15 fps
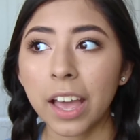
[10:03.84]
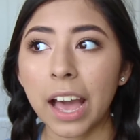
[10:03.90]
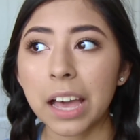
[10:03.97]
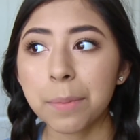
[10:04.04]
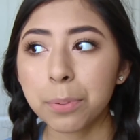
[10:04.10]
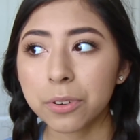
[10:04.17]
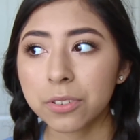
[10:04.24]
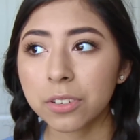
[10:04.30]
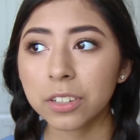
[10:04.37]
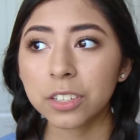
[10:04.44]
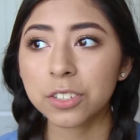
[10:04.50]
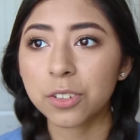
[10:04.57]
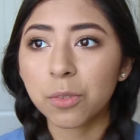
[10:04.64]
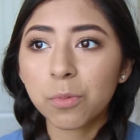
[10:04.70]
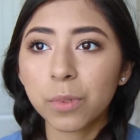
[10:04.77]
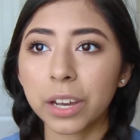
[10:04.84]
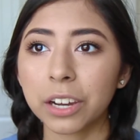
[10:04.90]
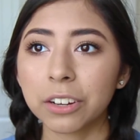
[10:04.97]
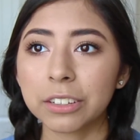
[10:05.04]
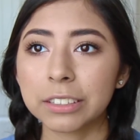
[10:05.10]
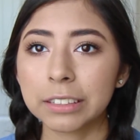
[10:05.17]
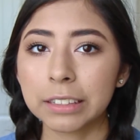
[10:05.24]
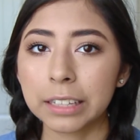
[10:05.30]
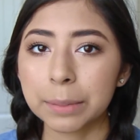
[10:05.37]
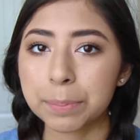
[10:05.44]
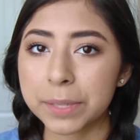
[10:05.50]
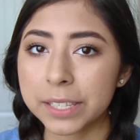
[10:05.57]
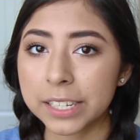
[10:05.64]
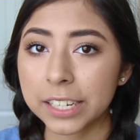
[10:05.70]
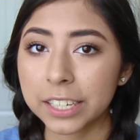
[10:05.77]
I personally don't wear
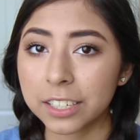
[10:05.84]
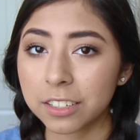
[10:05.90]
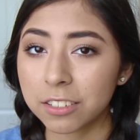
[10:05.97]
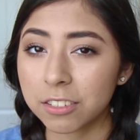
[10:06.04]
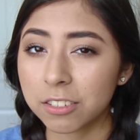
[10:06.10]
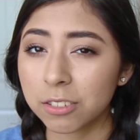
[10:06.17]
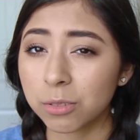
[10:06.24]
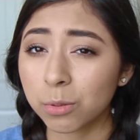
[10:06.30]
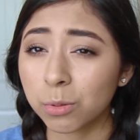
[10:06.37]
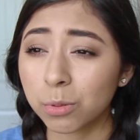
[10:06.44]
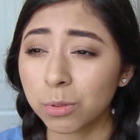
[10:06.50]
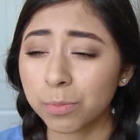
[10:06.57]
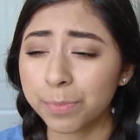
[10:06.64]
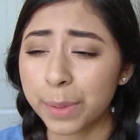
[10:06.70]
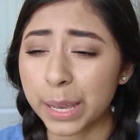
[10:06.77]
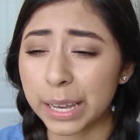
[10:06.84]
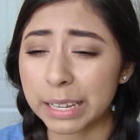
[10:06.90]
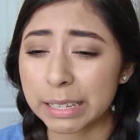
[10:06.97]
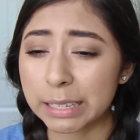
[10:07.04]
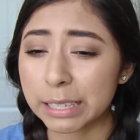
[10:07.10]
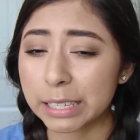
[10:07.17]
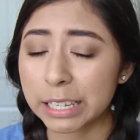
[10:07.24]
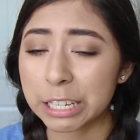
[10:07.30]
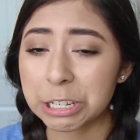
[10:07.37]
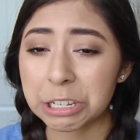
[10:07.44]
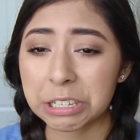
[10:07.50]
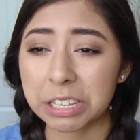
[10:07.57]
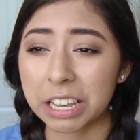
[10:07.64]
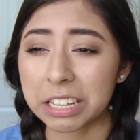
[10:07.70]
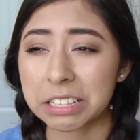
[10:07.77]
lipstick to school because it
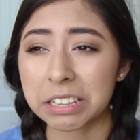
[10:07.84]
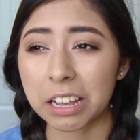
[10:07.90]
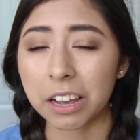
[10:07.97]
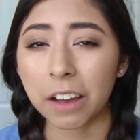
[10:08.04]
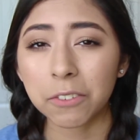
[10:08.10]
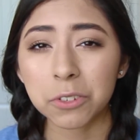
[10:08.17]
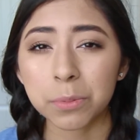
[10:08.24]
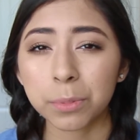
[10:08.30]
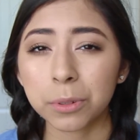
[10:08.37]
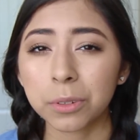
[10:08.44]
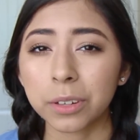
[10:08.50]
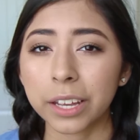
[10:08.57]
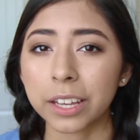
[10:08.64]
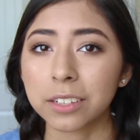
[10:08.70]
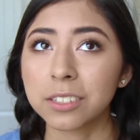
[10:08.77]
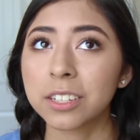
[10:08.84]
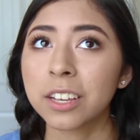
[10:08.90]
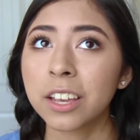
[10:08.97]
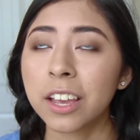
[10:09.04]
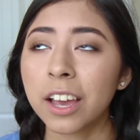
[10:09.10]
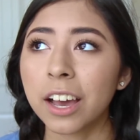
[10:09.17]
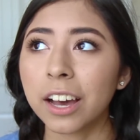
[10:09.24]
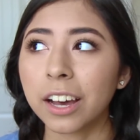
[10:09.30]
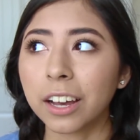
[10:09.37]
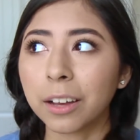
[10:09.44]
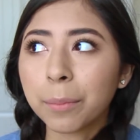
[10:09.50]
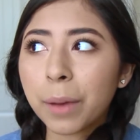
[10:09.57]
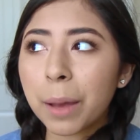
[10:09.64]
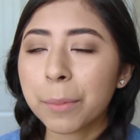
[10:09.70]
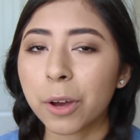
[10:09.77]
just gets uncomfortable, and
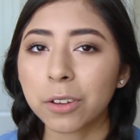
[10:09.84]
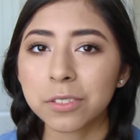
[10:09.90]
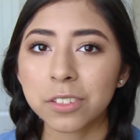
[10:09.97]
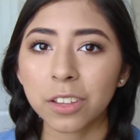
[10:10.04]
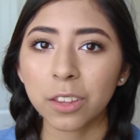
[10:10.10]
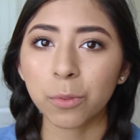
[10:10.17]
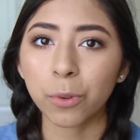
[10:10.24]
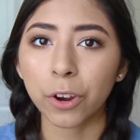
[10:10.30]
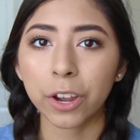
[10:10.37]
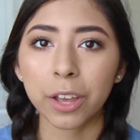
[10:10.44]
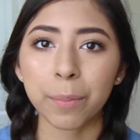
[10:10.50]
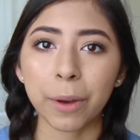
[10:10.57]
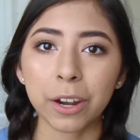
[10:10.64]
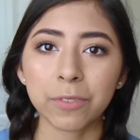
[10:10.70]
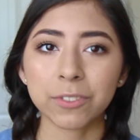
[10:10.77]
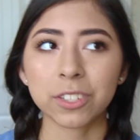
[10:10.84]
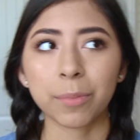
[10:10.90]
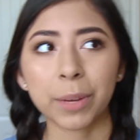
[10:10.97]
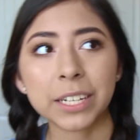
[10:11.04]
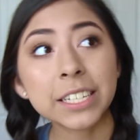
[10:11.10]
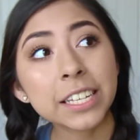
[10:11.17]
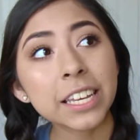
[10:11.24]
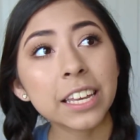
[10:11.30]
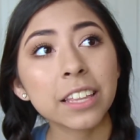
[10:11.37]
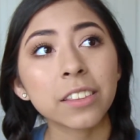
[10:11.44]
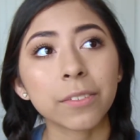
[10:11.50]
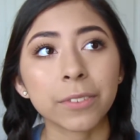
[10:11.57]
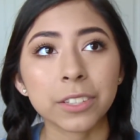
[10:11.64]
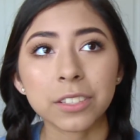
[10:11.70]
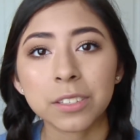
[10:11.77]
I'm constantly worrying about if it's on my teeth,
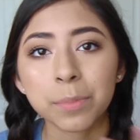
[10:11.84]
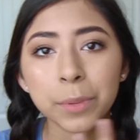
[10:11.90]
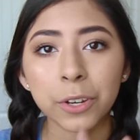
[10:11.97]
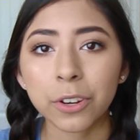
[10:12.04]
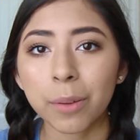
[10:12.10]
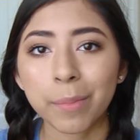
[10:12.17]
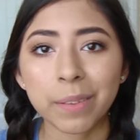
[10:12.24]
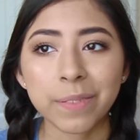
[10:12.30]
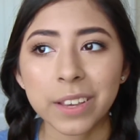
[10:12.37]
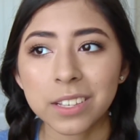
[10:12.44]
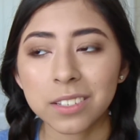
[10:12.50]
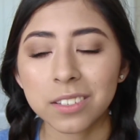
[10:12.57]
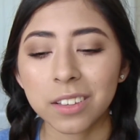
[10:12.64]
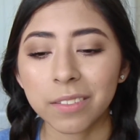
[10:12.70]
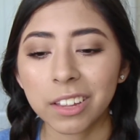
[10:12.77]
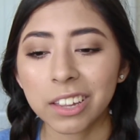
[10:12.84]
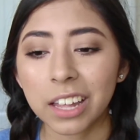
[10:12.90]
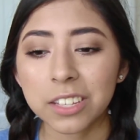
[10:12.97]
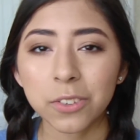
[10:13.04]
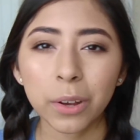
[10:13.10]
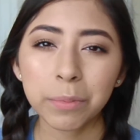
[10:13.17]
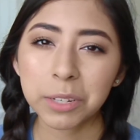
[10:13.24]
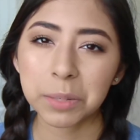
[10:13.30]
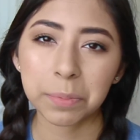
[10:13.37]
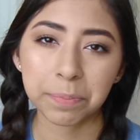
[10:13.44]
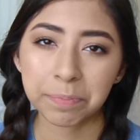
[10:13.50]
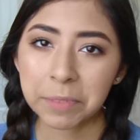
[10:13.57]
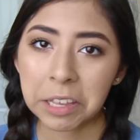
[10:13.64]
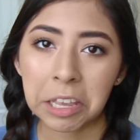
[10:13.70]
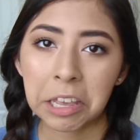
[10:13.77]
if it's smeared on my face and stuff like that. So I'm just
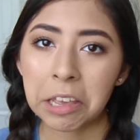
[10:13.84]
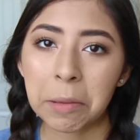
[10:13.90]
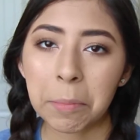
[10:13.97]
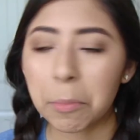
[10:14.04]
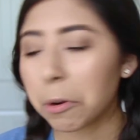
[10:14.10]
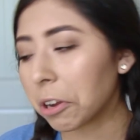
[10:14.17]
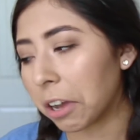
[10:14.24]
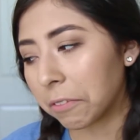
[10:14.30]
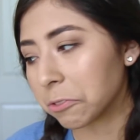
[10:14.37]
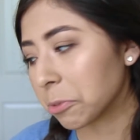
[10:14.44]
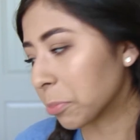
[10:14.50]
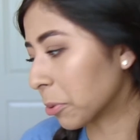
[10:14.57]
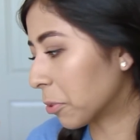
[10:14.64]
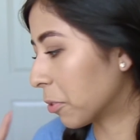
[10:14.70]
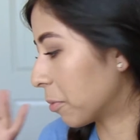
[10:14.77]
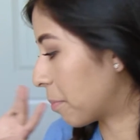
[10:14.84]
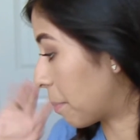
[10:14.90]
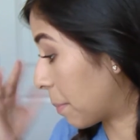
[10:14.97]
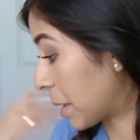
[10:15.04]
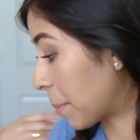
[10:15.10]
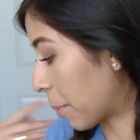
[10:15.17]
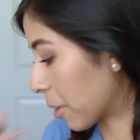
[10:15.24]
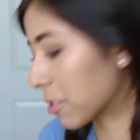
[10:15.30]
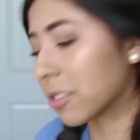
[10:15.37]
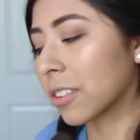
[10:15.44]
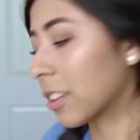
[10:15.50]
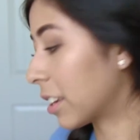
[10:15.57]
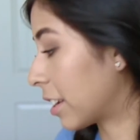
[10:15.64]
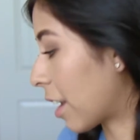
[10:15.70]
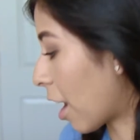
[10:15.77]
more comfortable, me
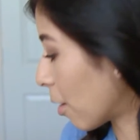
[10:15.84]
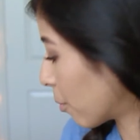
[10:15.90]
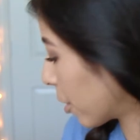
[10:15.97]
personally, not